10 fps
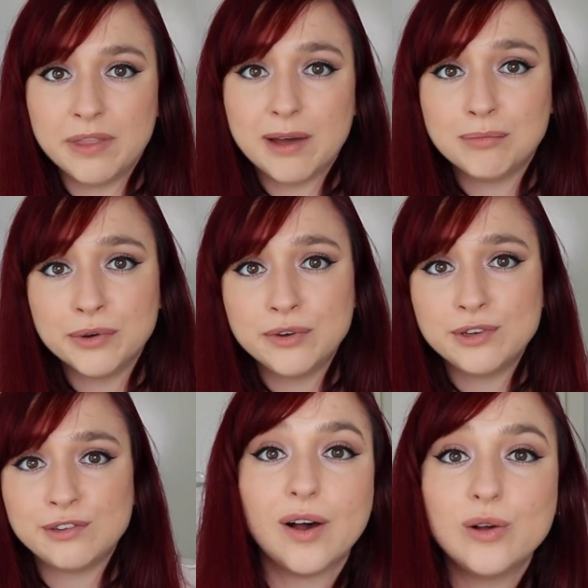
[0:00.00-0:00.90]
that
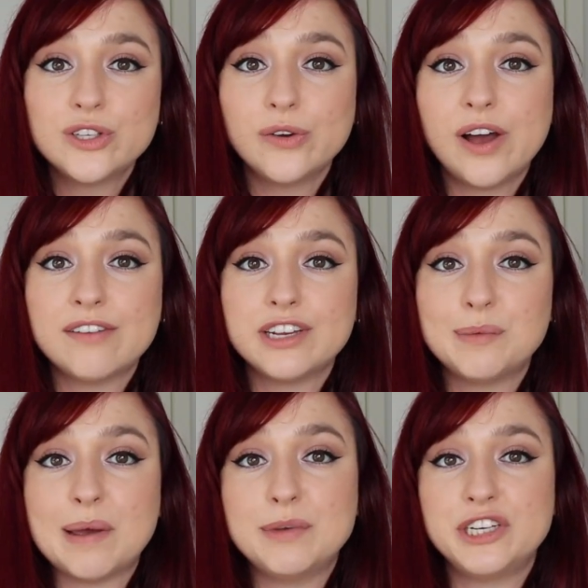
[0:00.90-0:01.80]
bruise. Also after the
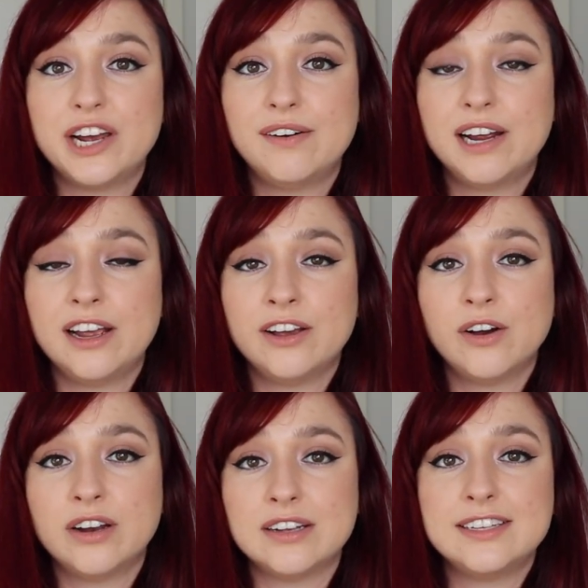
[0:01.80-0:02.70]
baby shower I
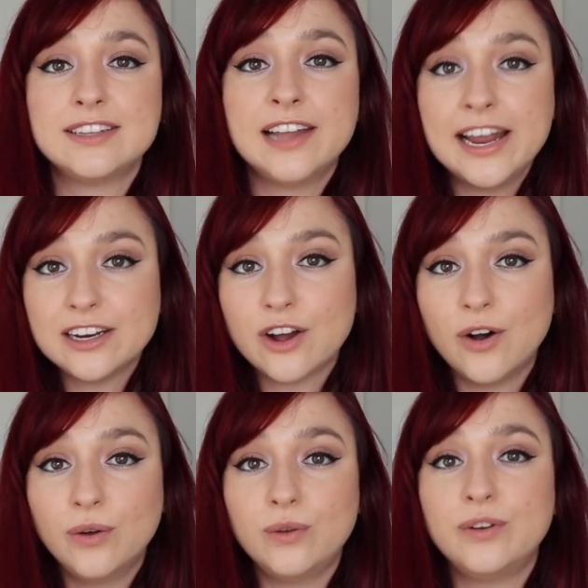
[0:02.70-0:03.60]
got a slight
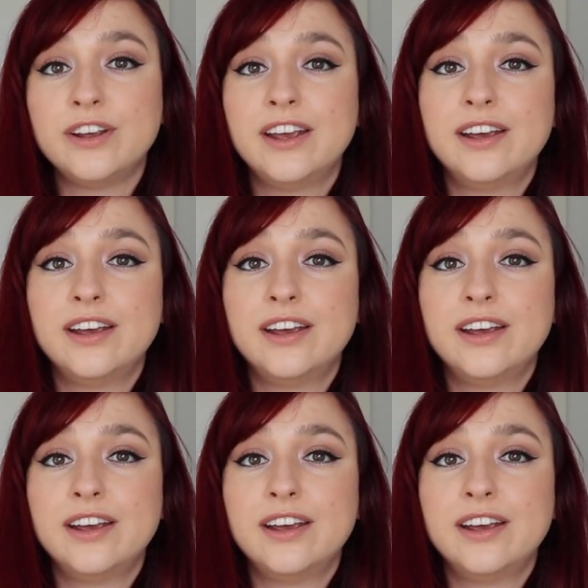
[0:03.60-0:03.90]
cold.